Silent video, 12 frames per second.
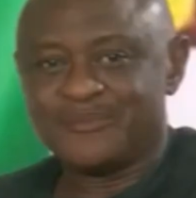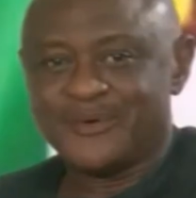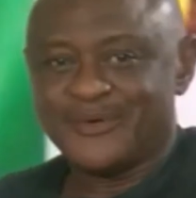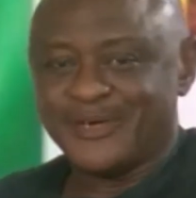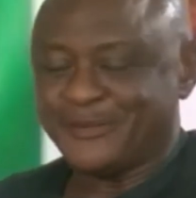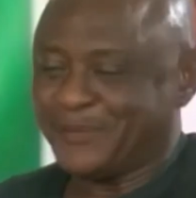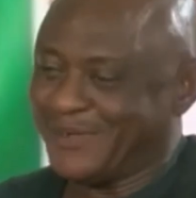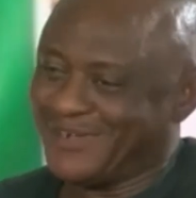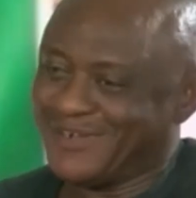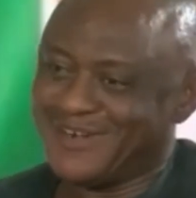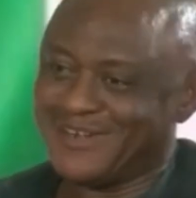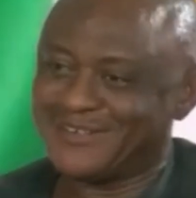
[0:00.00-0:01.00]
you are
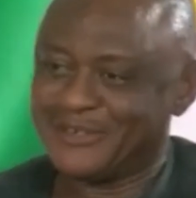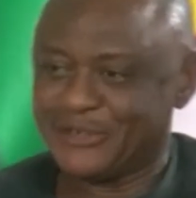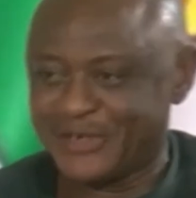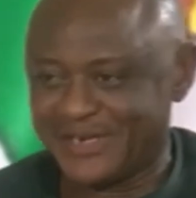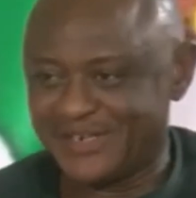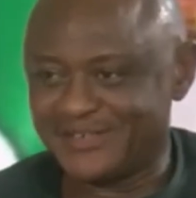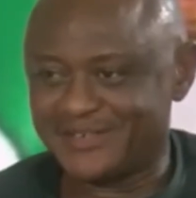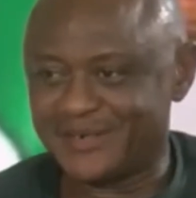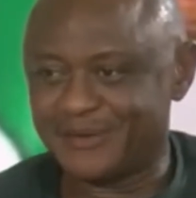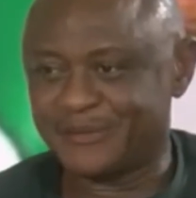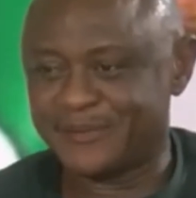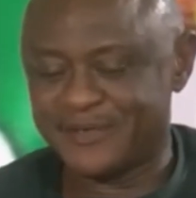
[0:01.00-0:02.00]
speaking as a journalist.
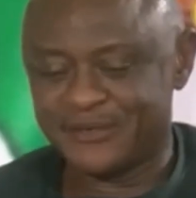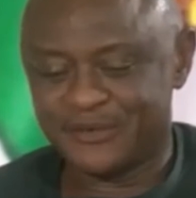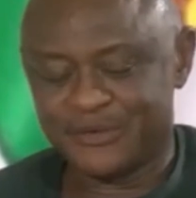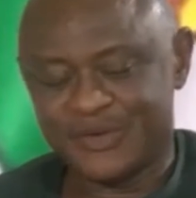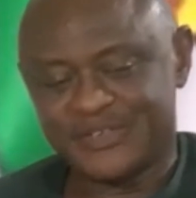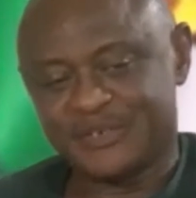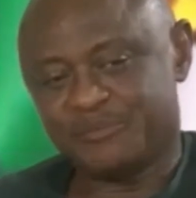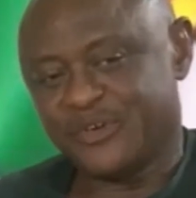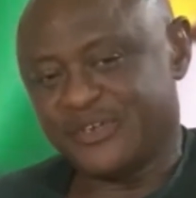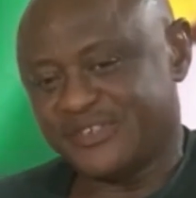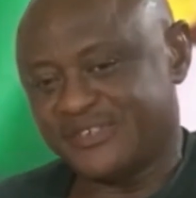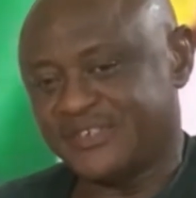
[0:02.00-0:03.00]
I'm speaking to you as a
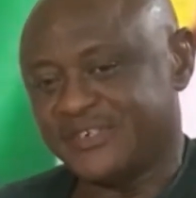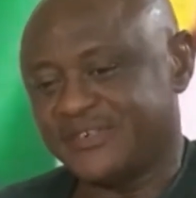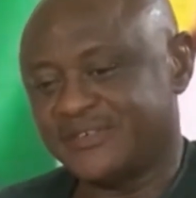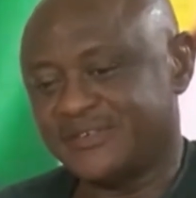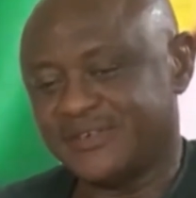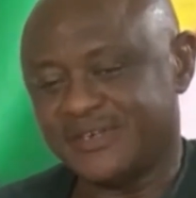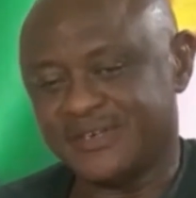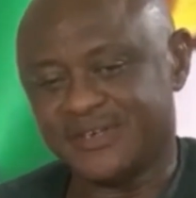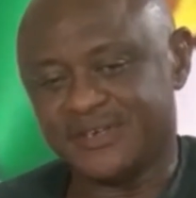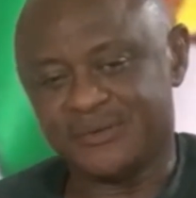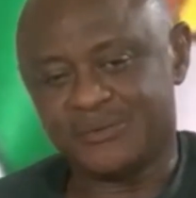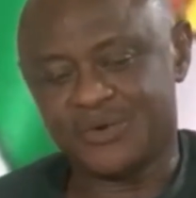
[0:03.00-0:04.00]
politician.
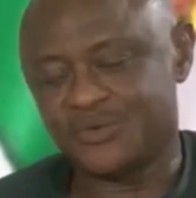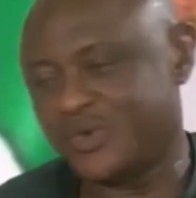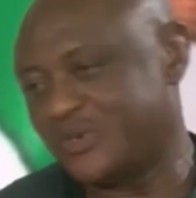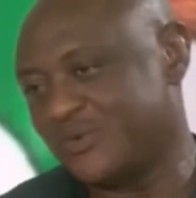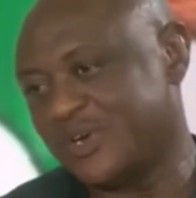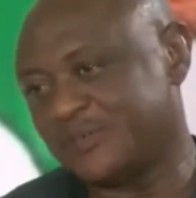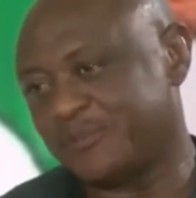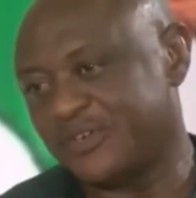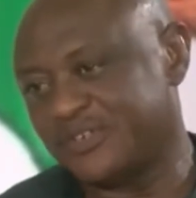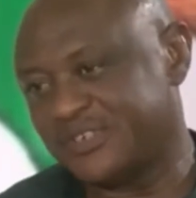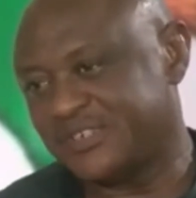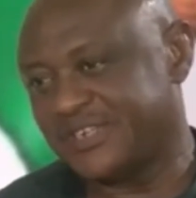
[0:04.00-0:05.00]
What we do as
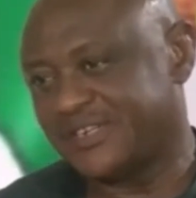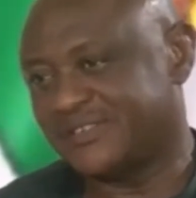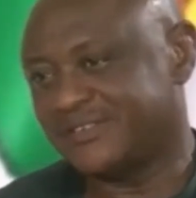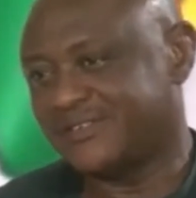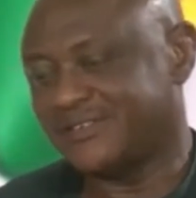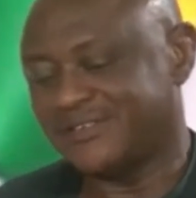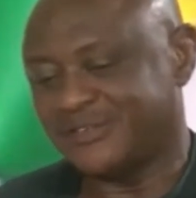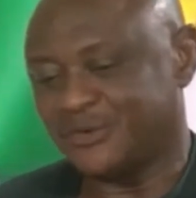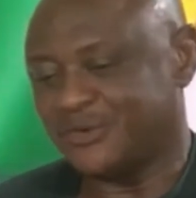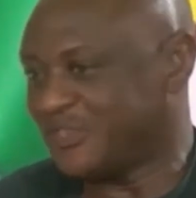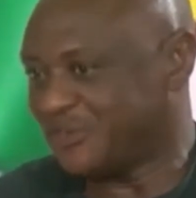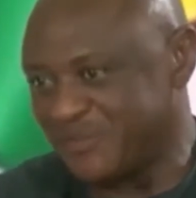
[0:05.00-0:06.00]
politicians is to
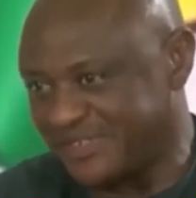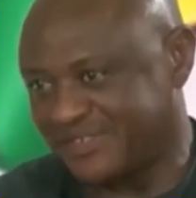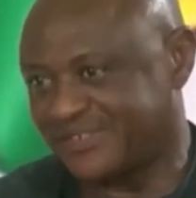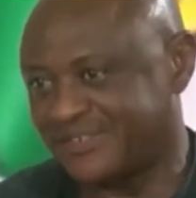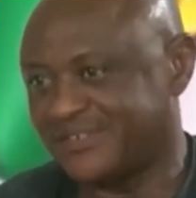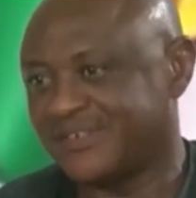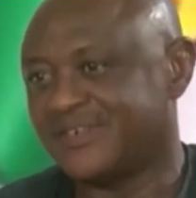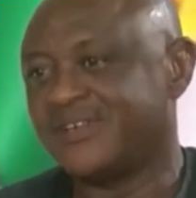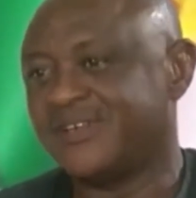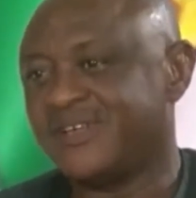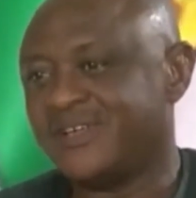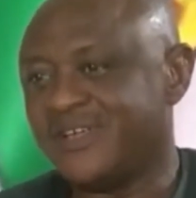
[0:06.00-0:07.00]
dismiss
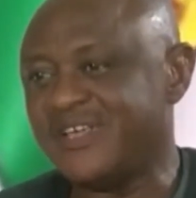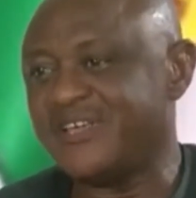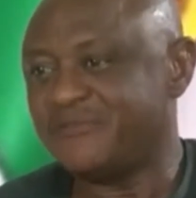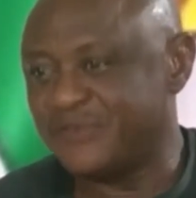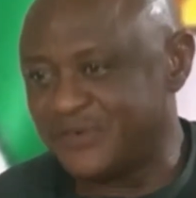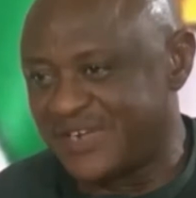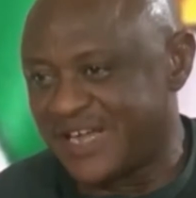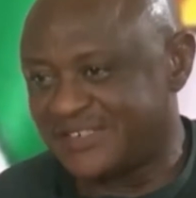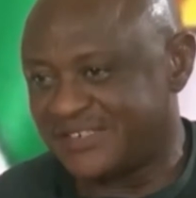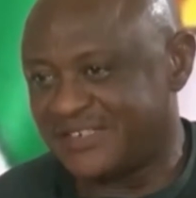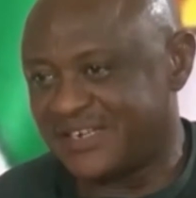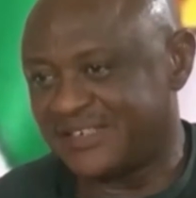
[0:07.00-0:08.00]
even that
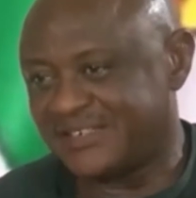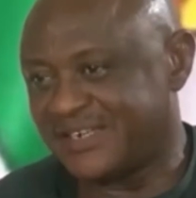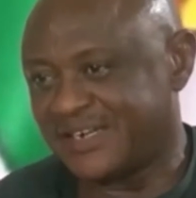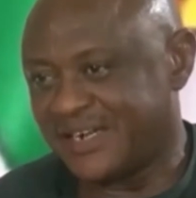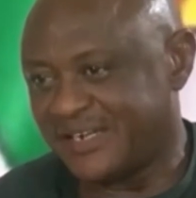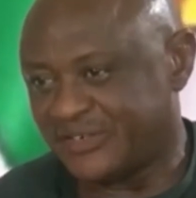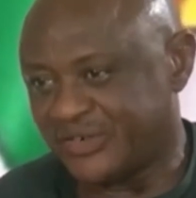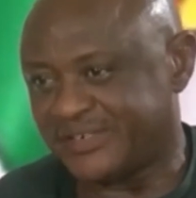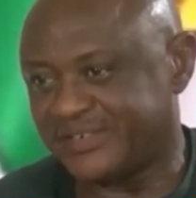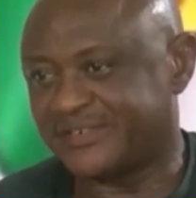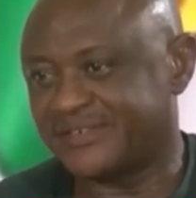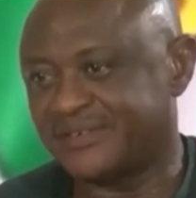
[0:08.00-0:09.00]
thing that is a clear
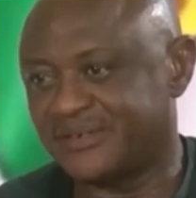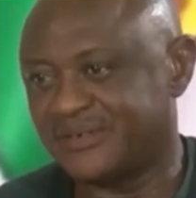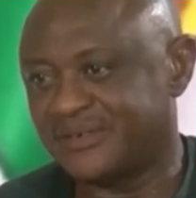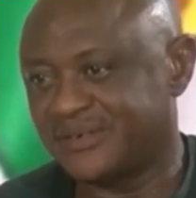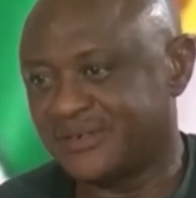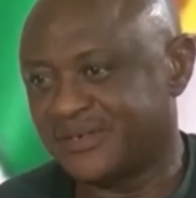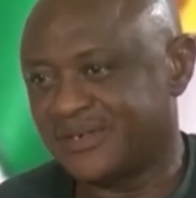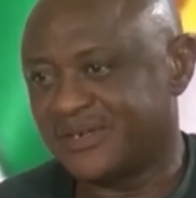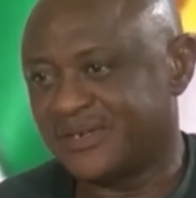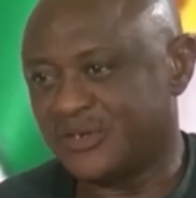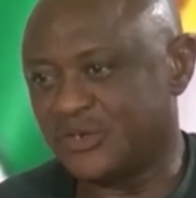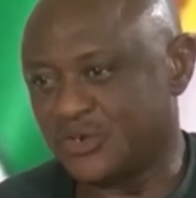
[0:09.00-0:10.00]
threat,
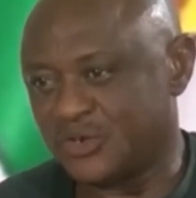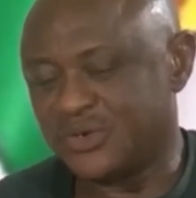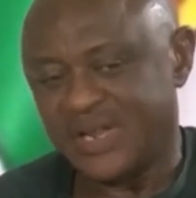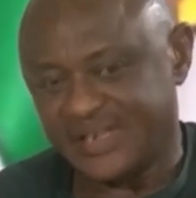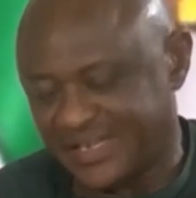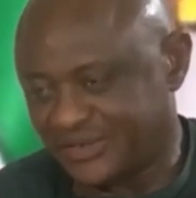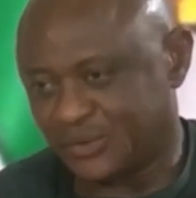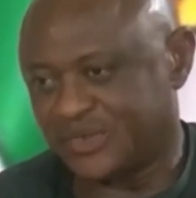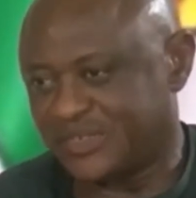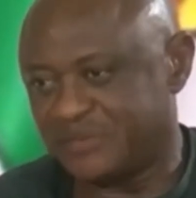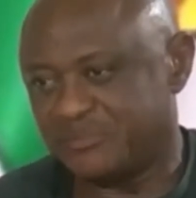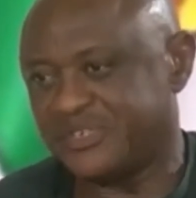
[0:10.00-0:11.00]
you know, and that's
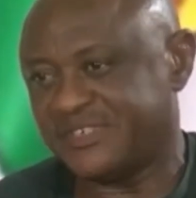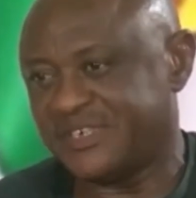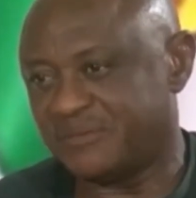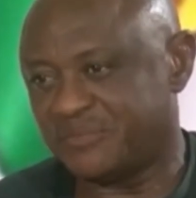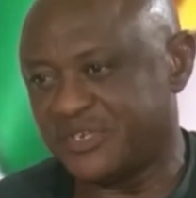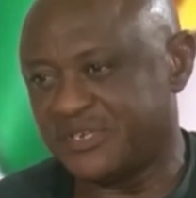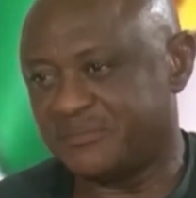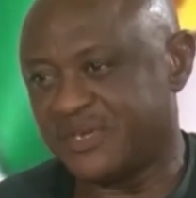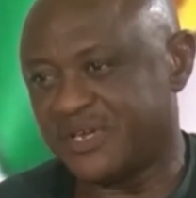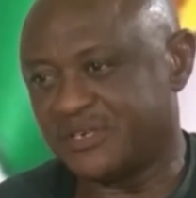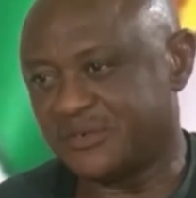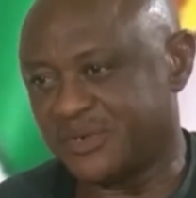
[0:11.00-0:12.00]
what APC and
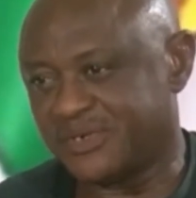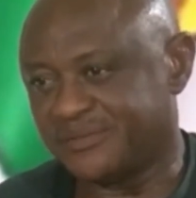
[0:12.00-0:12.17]
PDP are doing.